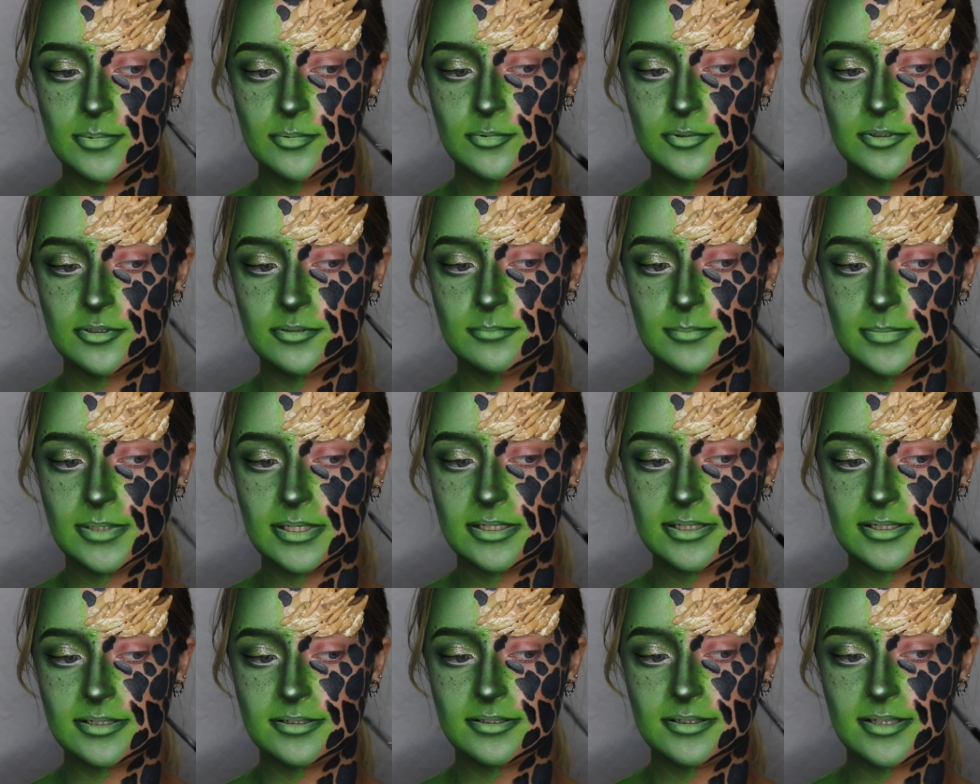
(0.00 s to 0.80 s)
Would have
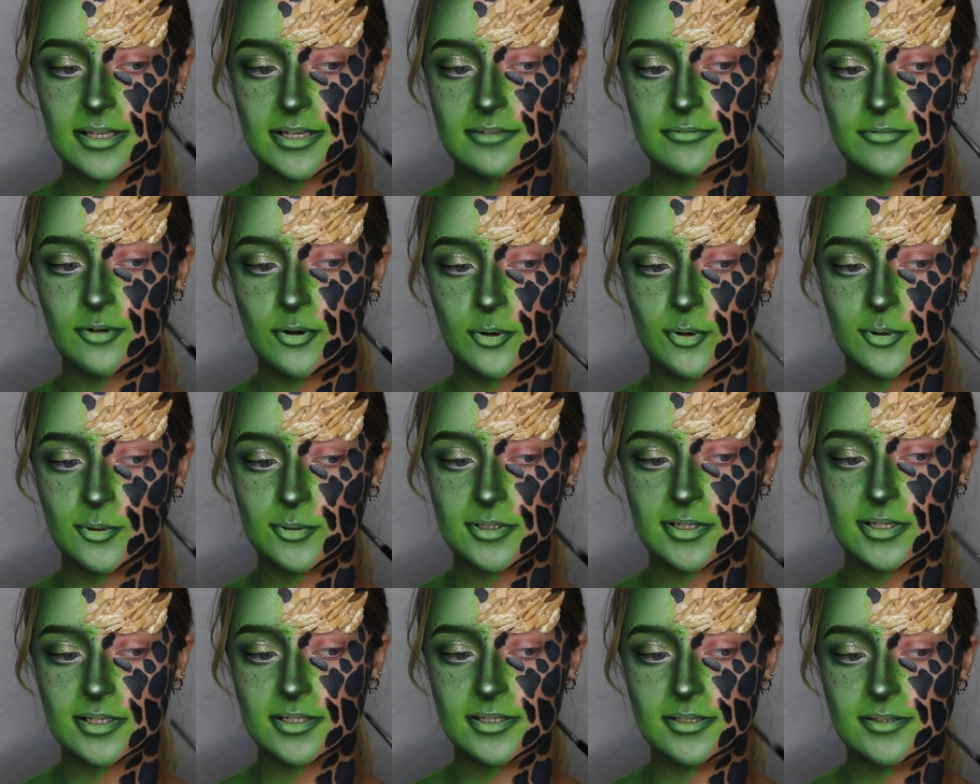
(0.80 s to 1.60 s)
made it life a whole
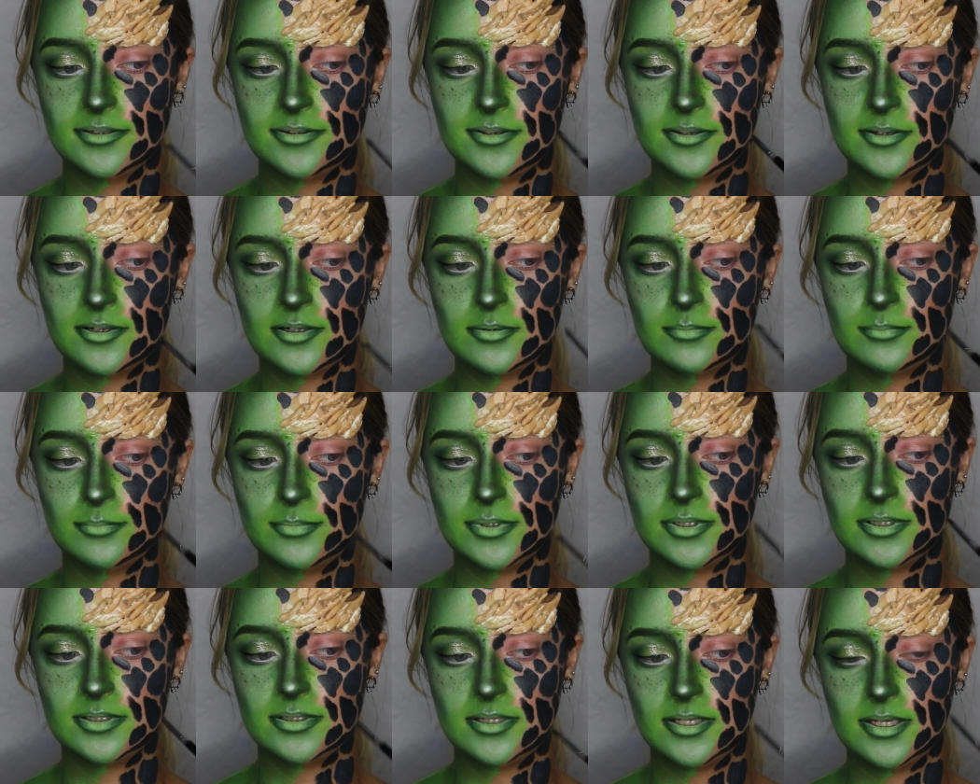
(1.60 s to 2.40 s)
lot easier,
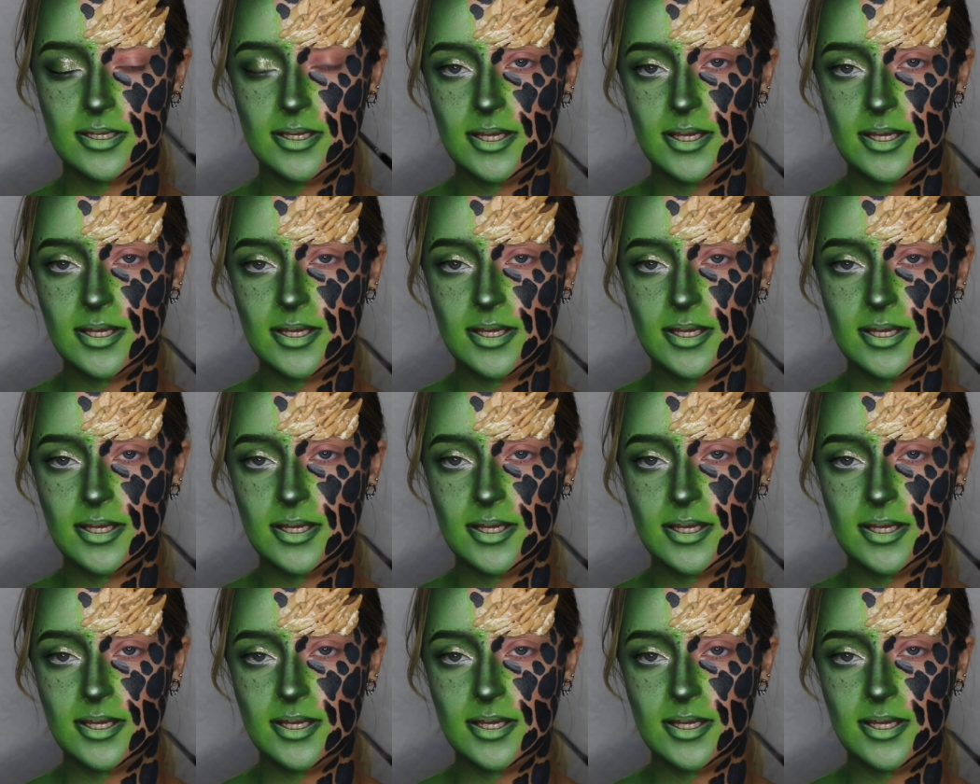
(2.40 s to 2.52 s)
but